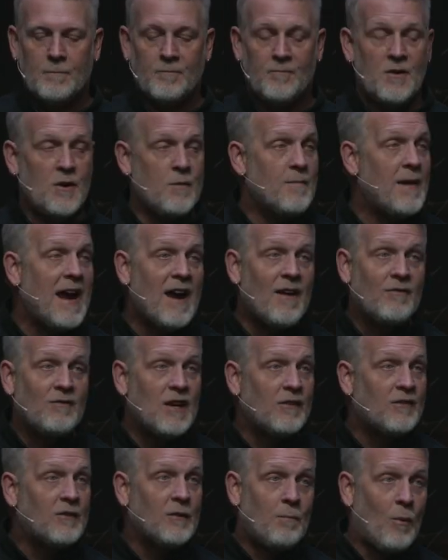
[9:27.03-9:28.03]
You may have
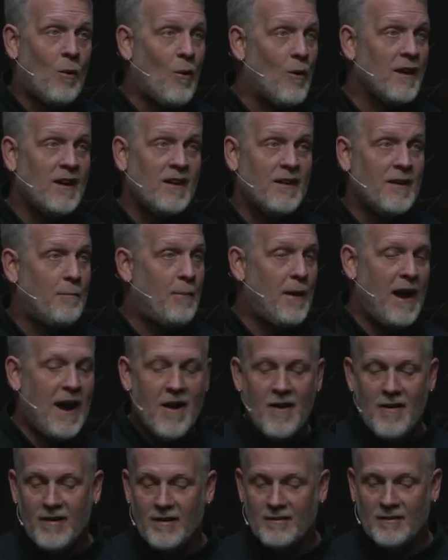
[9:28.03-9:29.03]
disappointed a
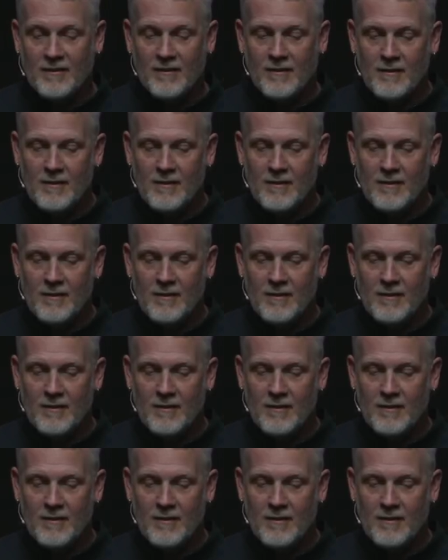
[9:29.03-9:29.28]
parent.